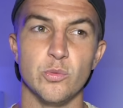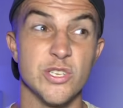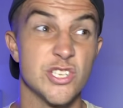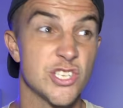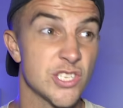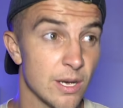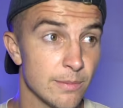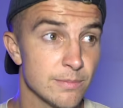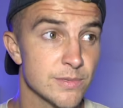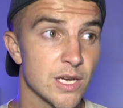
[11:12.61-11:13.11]
which
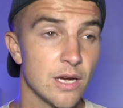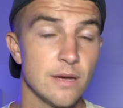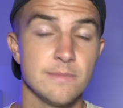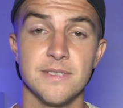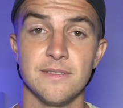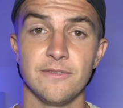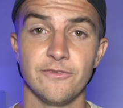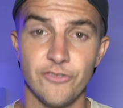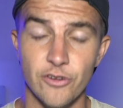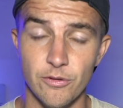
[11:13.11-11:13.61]

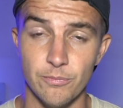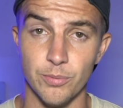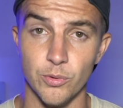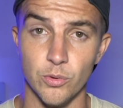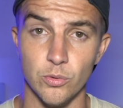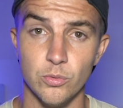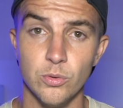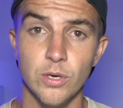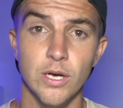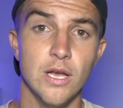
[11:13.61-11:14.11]
sometimes in
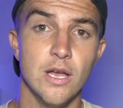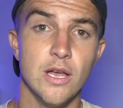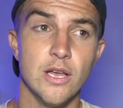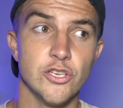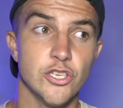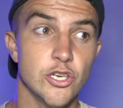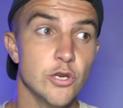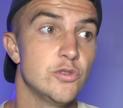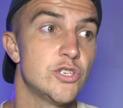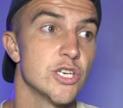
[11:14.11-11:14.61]
football
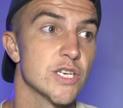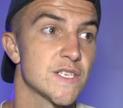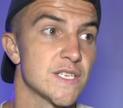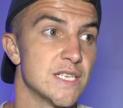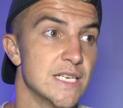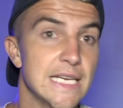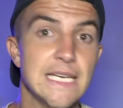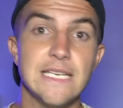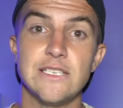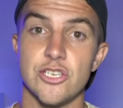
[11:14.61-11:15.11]
you
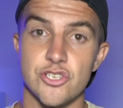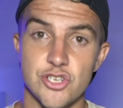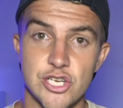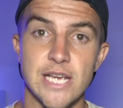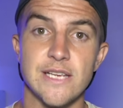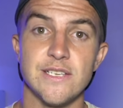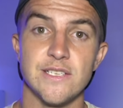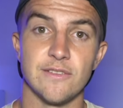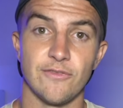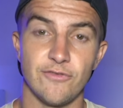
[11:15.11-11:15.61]
just need to
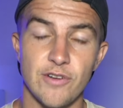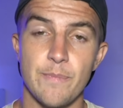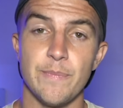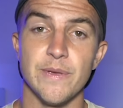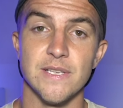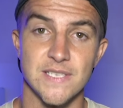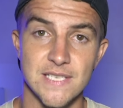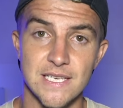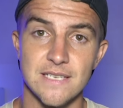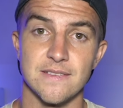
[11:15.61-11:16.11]
change the
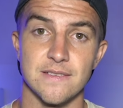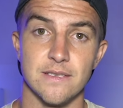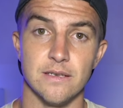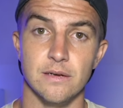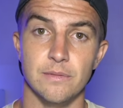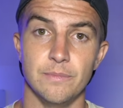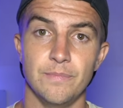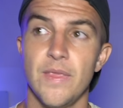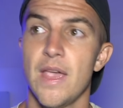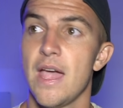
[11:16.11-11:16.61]
flipping
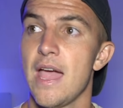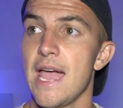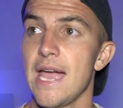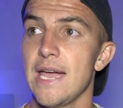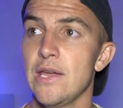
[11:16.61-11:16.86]
system